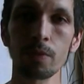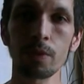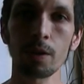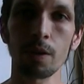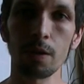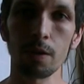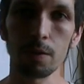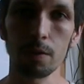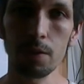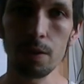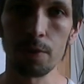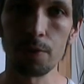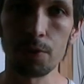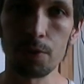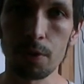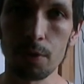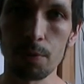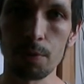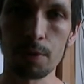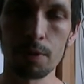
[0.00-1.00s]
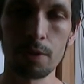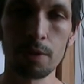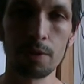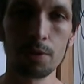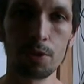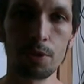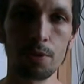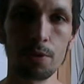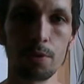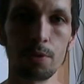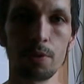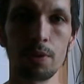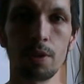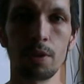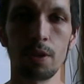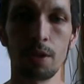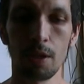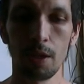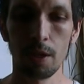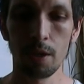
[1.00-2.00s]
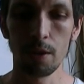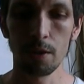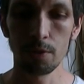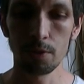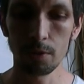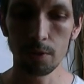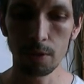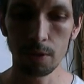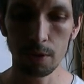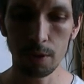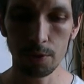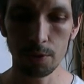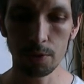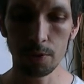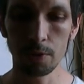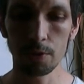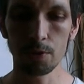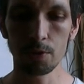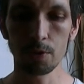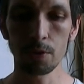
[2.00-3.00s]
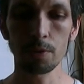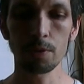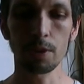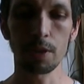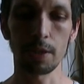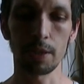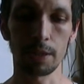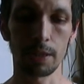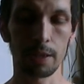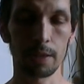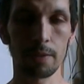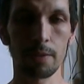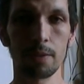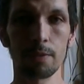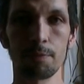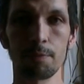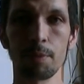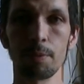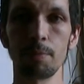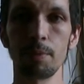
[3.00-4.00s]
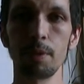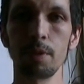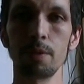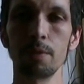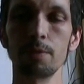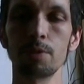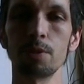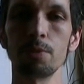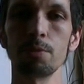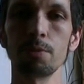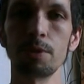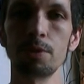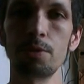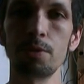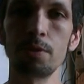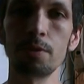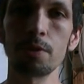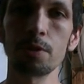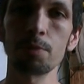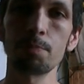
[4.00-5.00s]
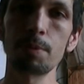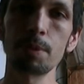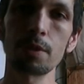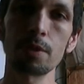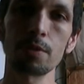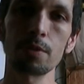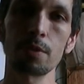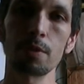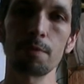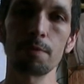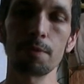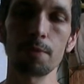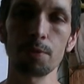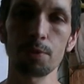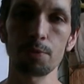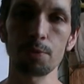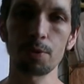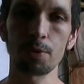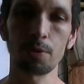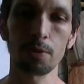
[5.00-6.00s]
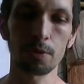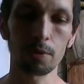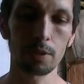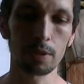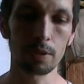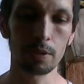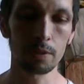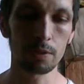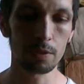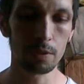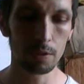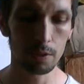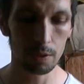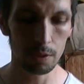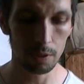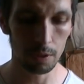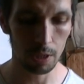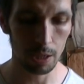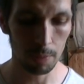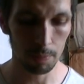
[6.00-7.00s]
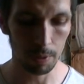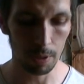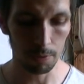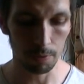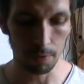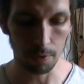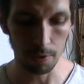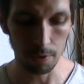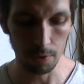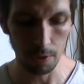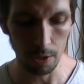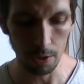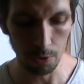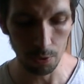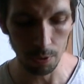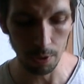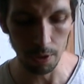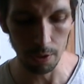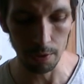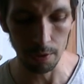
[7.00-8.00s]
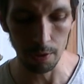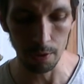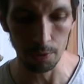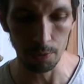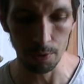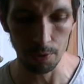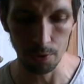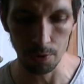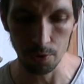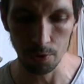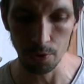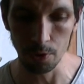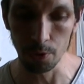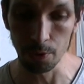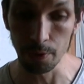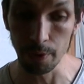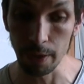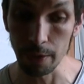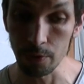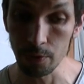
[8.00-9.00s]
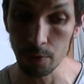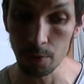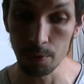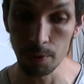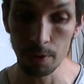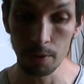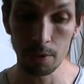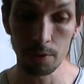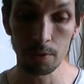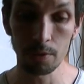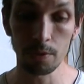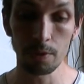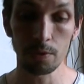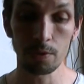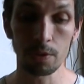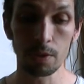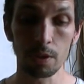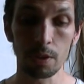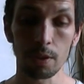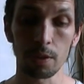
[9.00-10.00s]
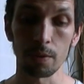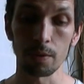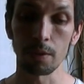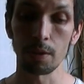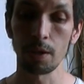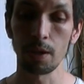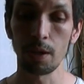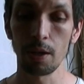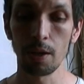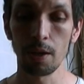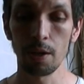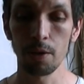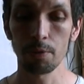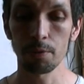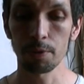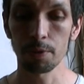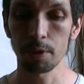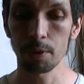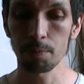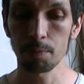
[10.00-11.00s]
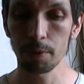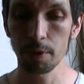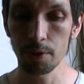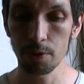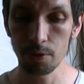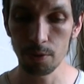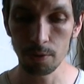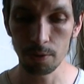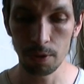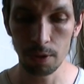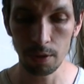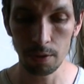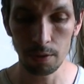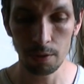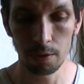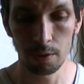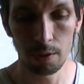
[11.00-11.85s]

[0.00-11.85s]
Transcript: Alright, so we're going to do the lesson on Shote again. I've been meaning to redo this because the first recording came out with a sound quality that wasn't so great. So we're going to do this again. We're going to play Shote.